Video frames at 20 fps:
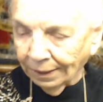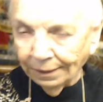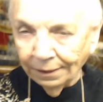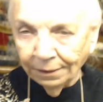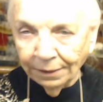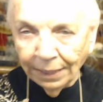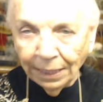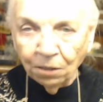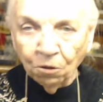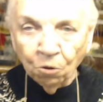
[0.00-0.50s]

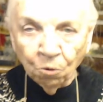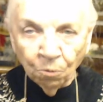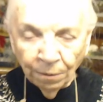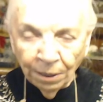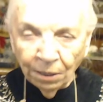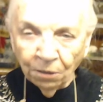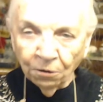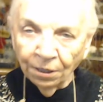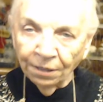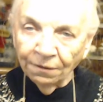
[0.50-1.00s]
They don't
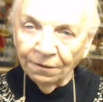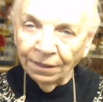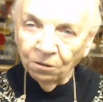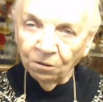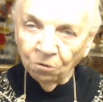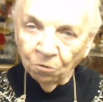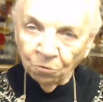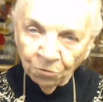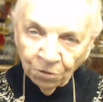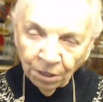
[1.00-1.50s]
marry, they
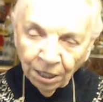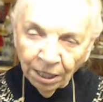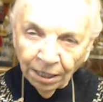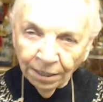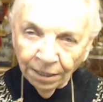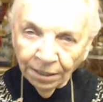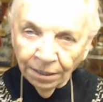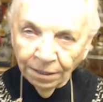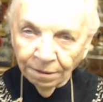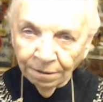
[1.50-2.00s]
don't
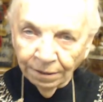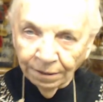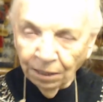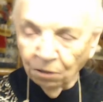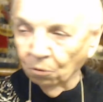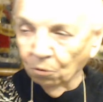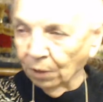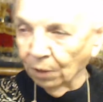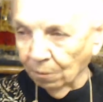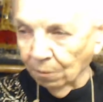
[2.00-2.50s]
die, they
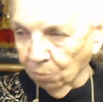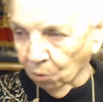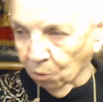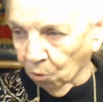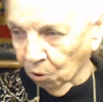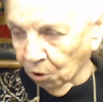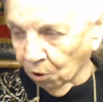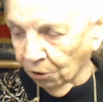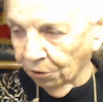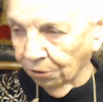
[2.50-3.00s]
don't get
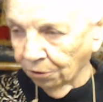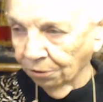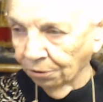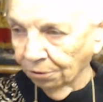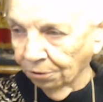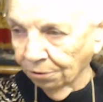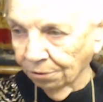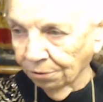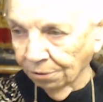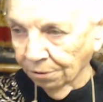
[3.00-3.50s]
born.
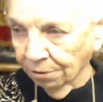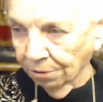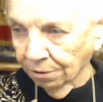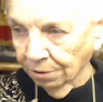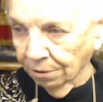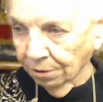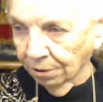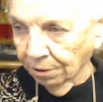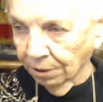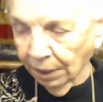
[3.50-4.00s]

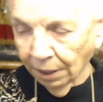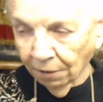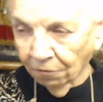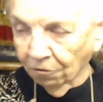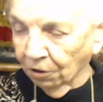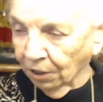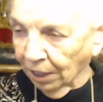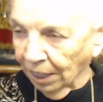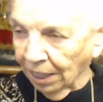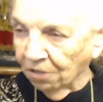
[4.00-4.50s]

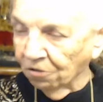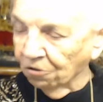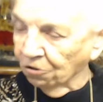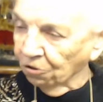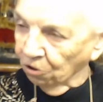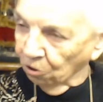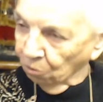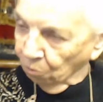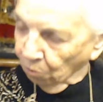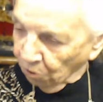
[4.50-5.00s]
Every
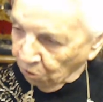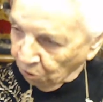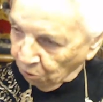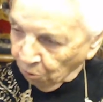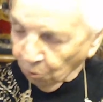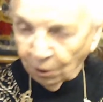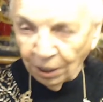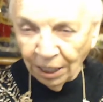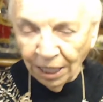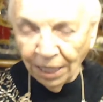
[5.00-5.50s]
angel that was
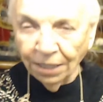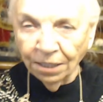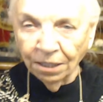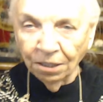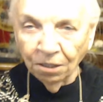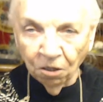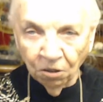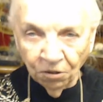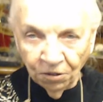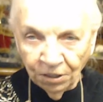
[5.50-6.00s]
created
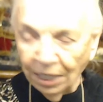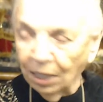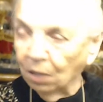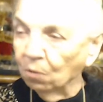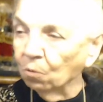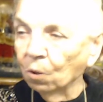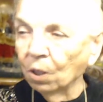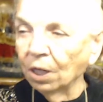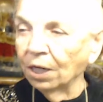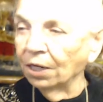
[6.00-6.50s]
on day
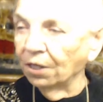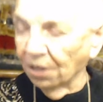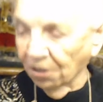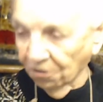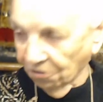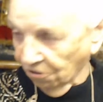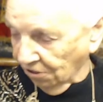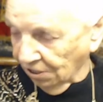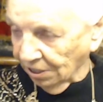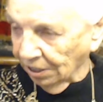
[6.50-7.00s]
one
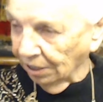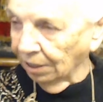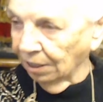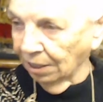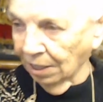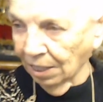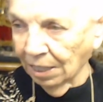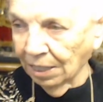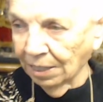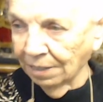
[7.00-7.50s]
is still
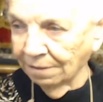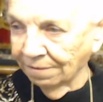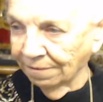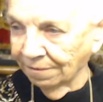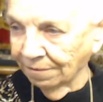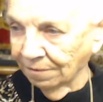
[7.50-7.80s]
alive.